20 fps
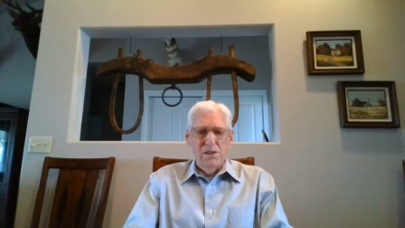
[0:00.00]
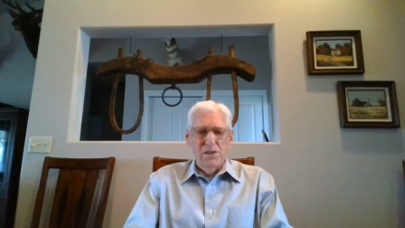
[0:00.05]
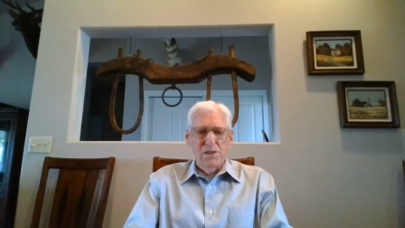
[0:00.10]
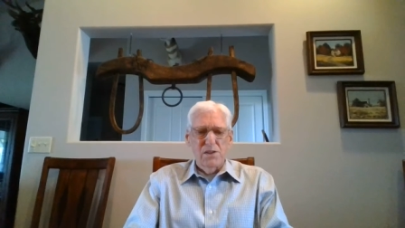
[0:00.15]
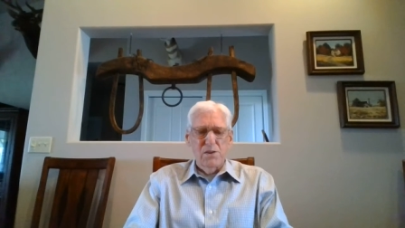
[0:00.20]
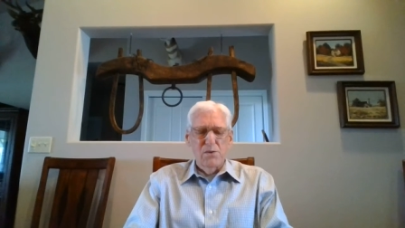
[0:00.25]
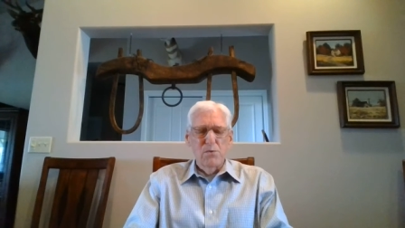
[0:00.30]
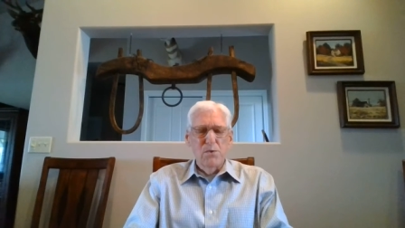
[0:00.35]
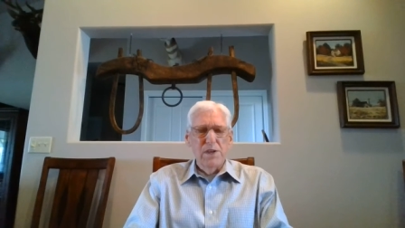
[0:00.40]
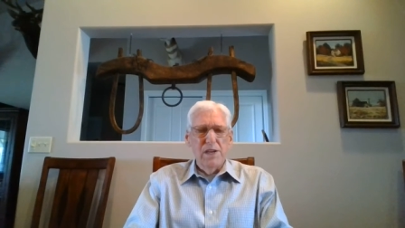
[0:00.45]

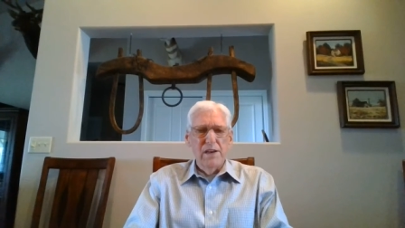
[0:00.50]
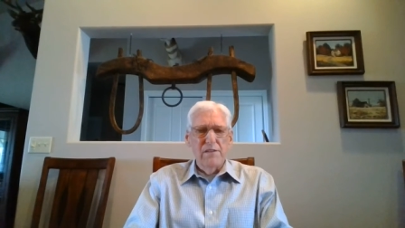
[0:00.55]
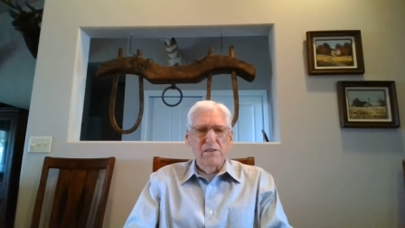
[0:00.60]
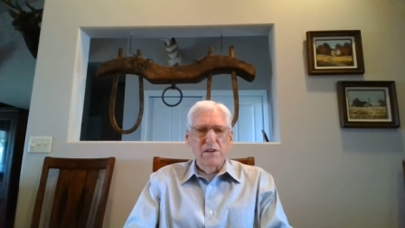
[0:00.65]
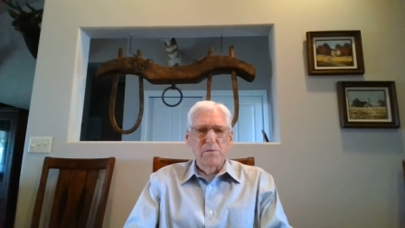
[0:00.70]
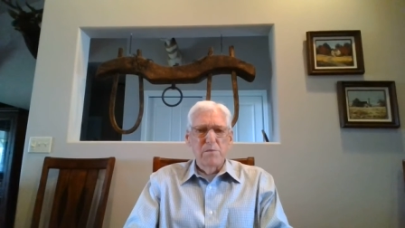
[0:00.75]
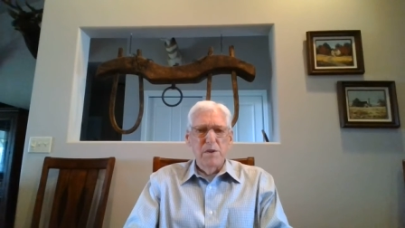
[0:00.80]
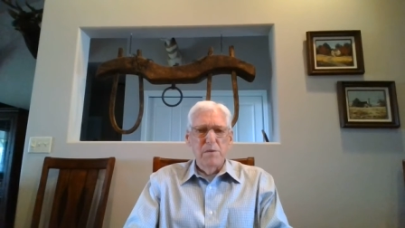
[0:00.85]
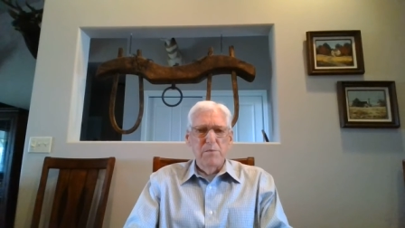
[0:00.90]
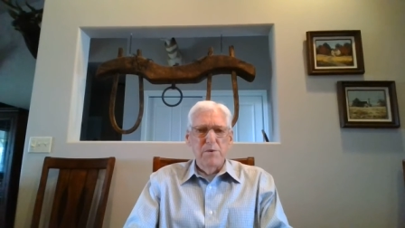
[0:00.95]
So we
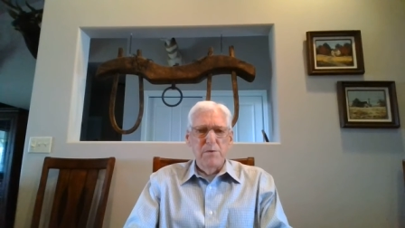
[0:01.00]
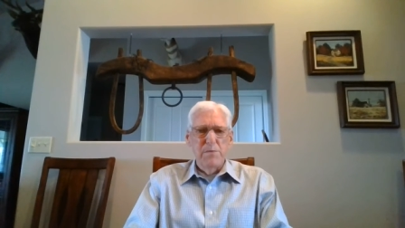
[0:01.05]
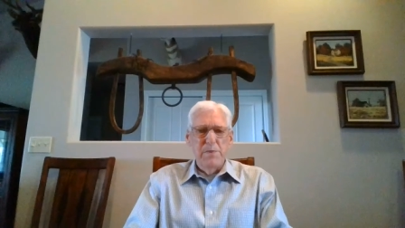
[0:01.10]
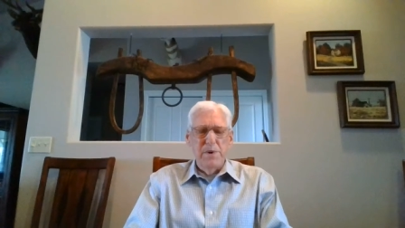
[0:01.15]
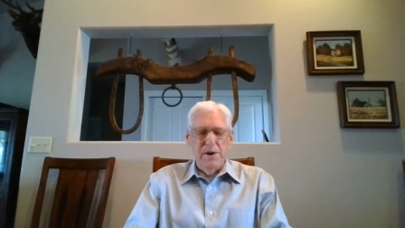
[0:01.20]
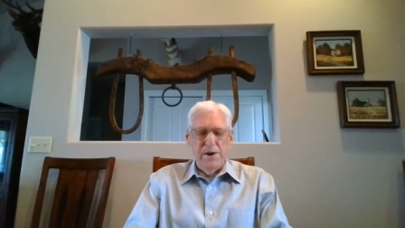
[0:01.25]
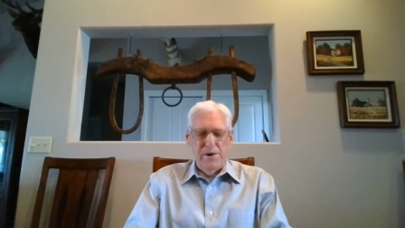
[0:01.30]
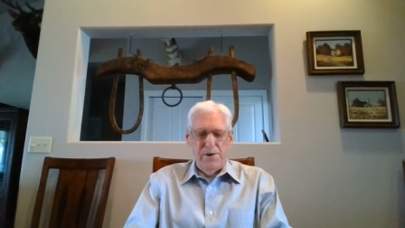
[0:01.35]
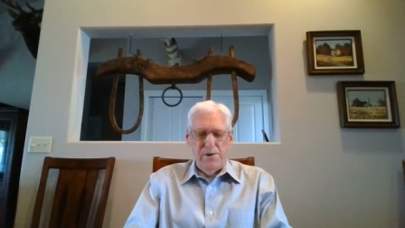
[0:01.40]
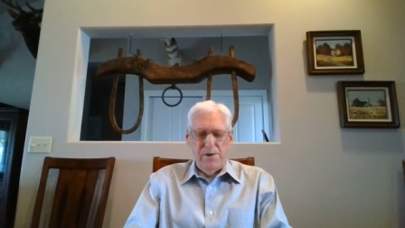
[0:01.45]
have to be
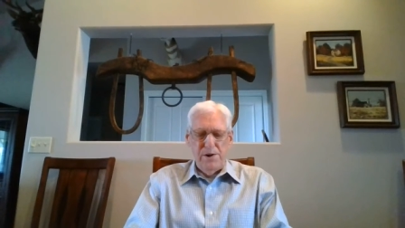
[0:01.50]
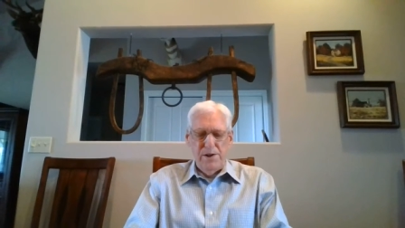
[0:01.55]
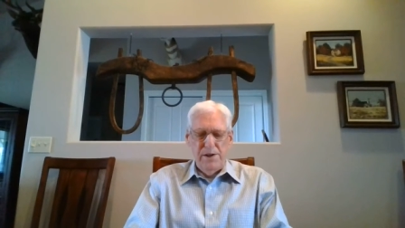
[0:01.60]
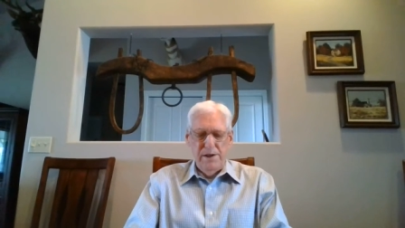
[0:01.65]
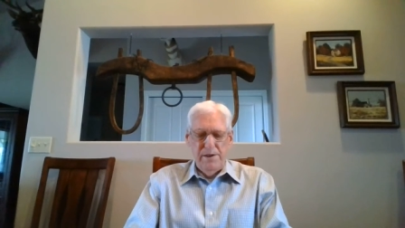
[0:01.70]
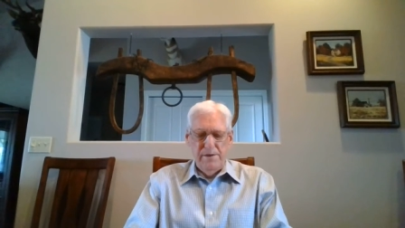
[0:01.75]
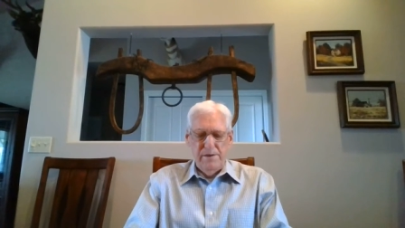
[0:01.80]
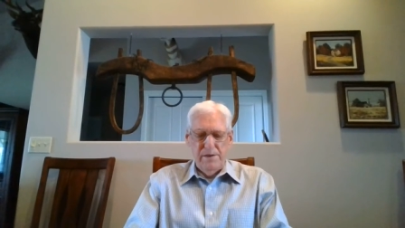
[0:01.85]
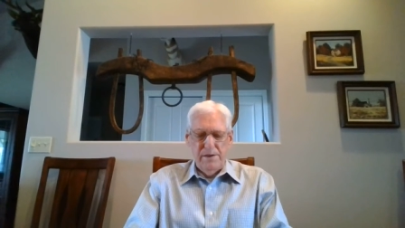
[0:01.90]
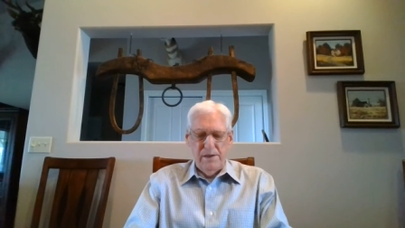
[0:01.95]
prepared
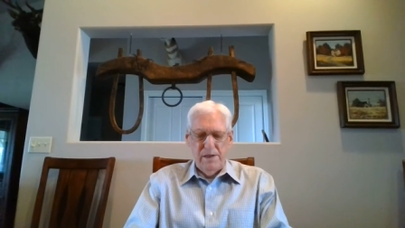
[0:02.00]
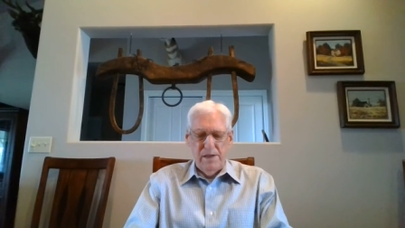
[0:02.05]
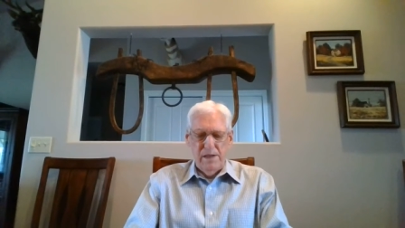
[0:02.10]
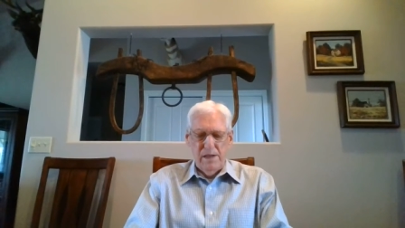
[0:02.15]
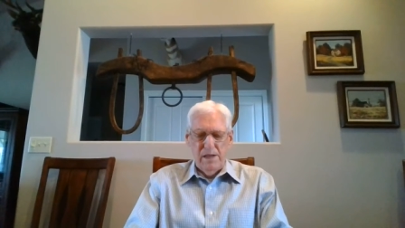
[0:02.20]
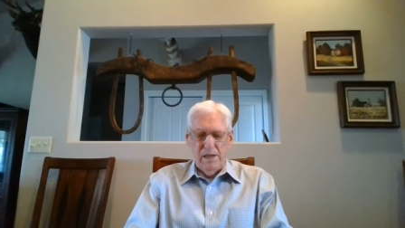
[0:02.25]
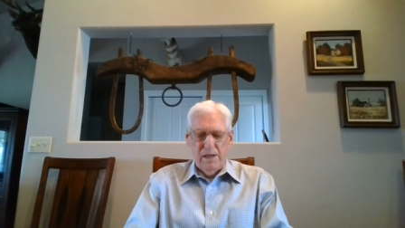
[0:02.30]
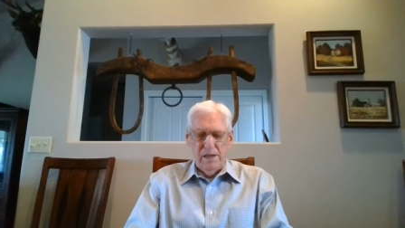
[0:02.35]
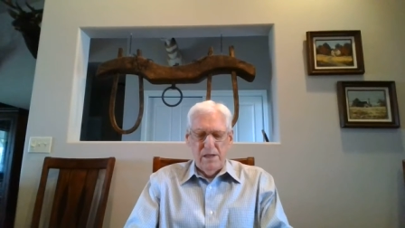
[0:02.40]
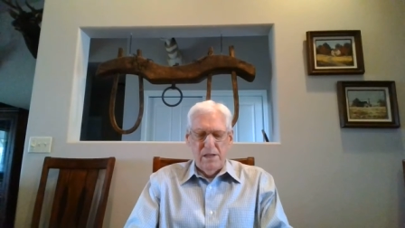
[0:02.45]

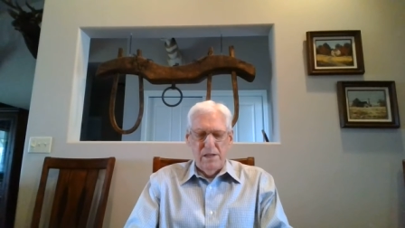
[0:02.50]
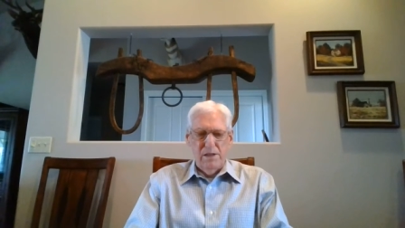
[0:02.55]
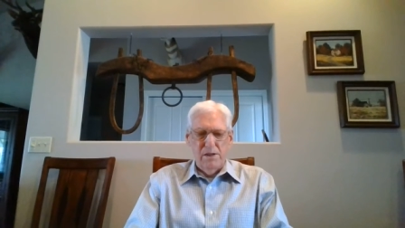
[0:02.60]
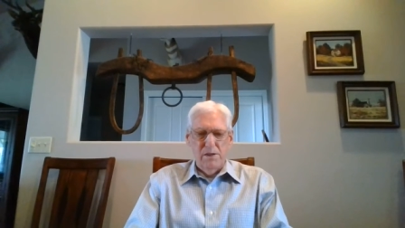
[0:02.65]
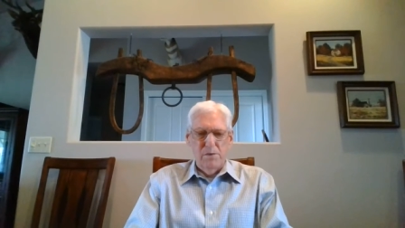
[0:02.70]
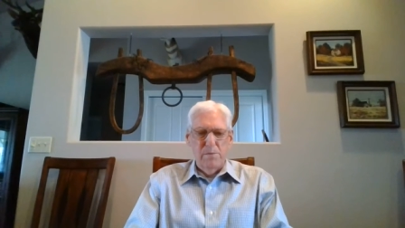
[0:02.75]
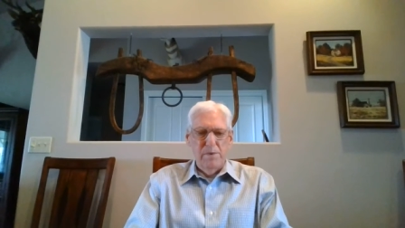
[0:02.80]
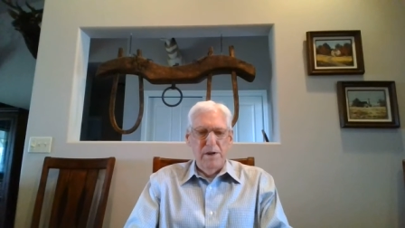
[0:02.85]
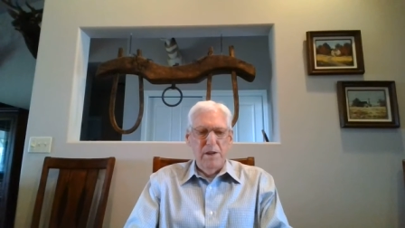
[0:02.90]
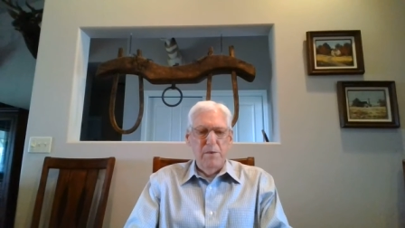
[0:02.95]

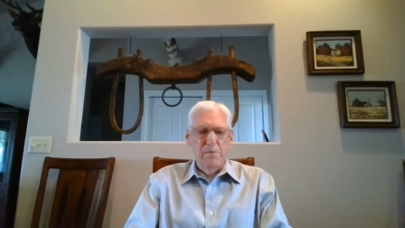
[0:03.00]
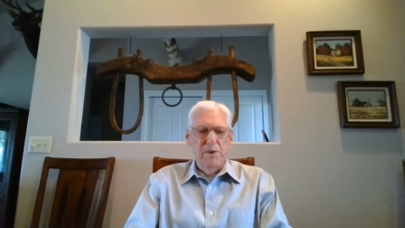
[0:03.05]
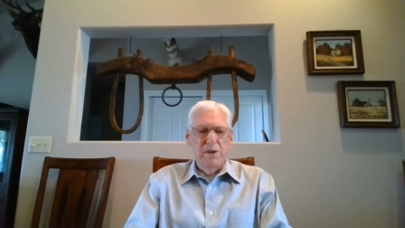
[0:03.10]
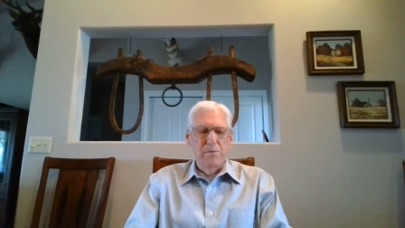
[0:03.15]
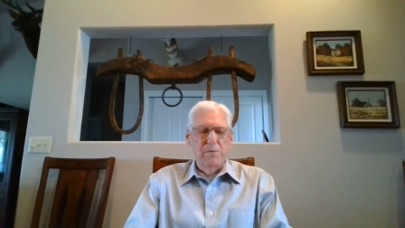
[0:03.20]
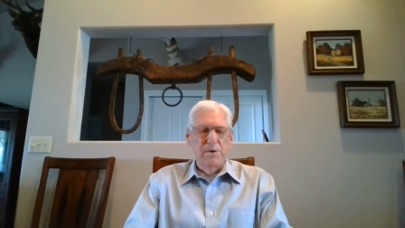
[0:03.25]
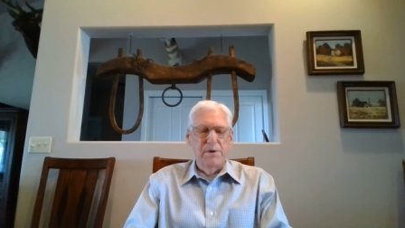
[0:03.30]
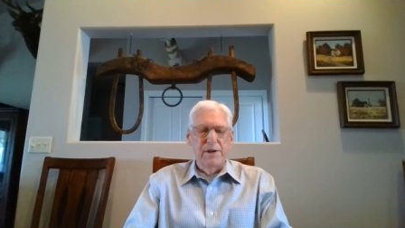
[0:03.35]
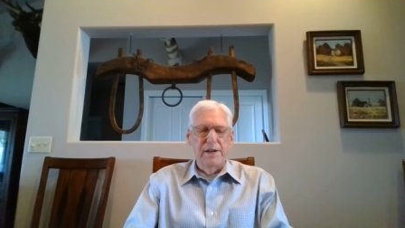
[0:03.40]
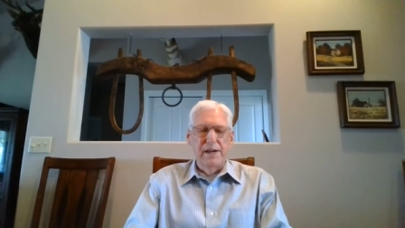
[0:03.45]
as many
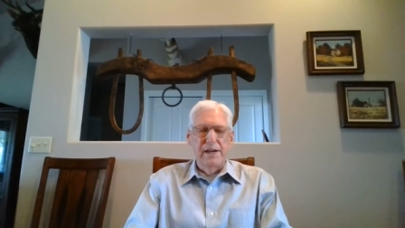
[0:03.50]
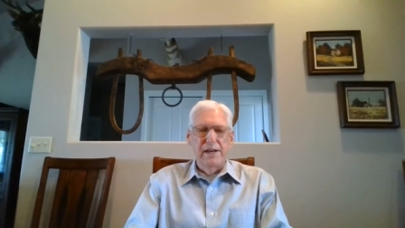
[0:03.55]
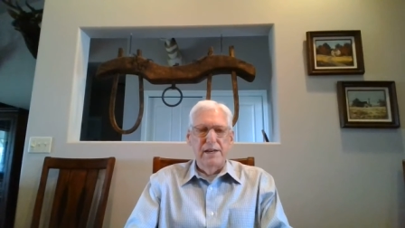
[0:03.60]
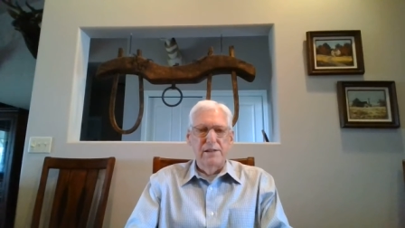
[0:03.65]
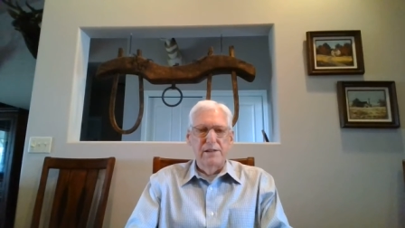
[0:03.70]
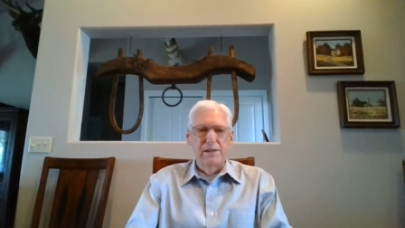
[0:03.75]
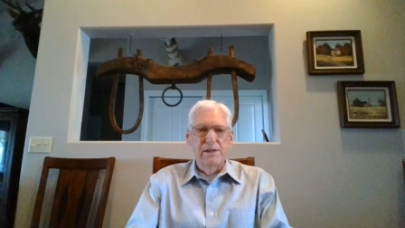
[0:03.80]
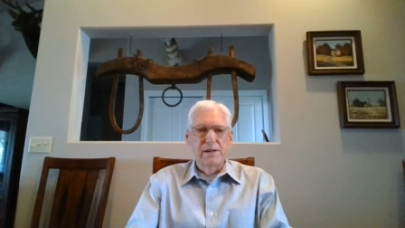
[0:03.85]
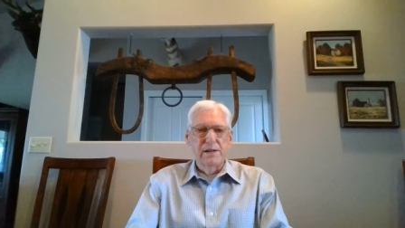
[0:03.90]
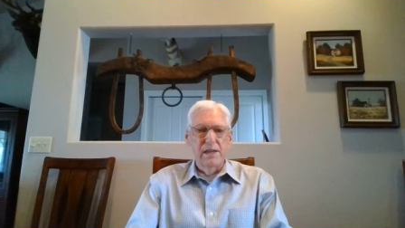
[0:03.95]
people die
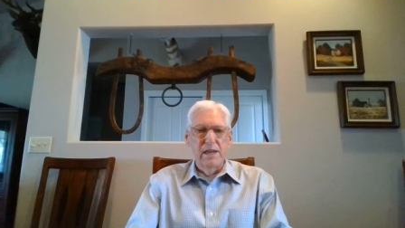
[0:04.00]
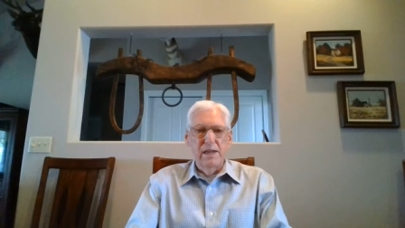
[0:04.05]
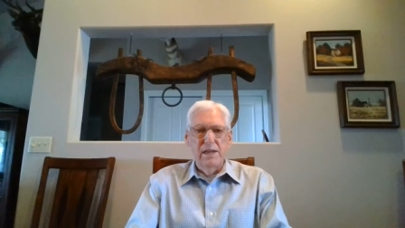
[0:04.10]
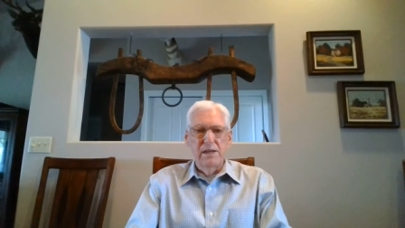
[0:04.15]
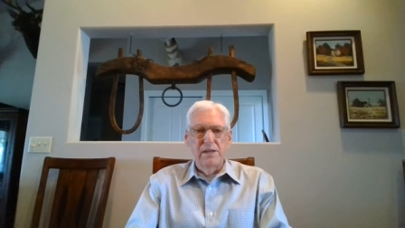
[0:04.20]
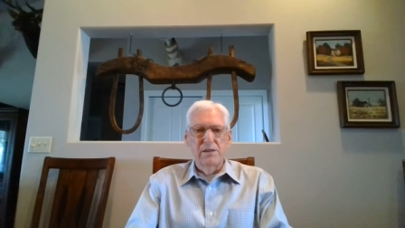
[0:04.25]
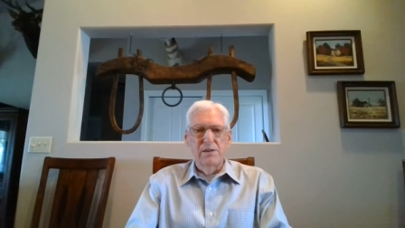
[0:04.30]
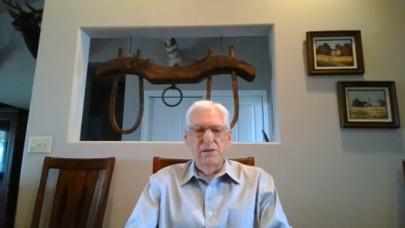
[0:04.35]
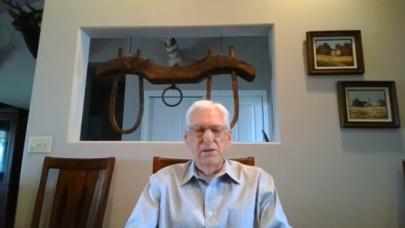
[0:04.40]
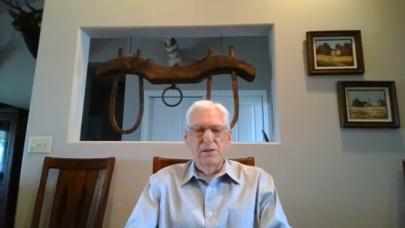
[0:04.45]
at young
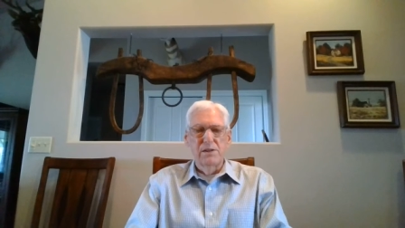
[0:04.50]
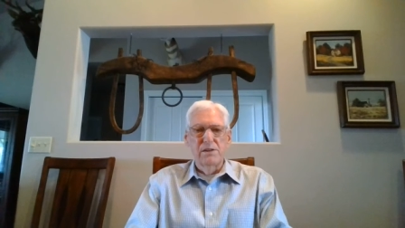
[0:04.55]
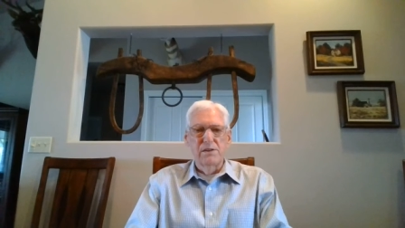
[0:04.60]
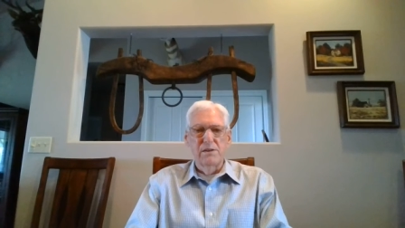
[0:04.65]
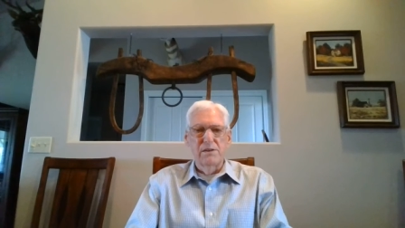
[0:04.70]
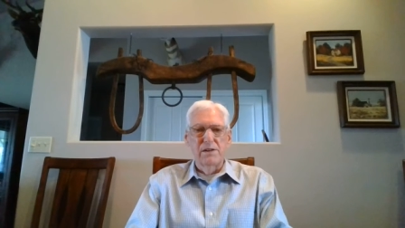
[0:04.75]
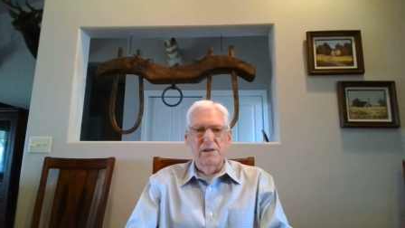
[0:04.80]
age,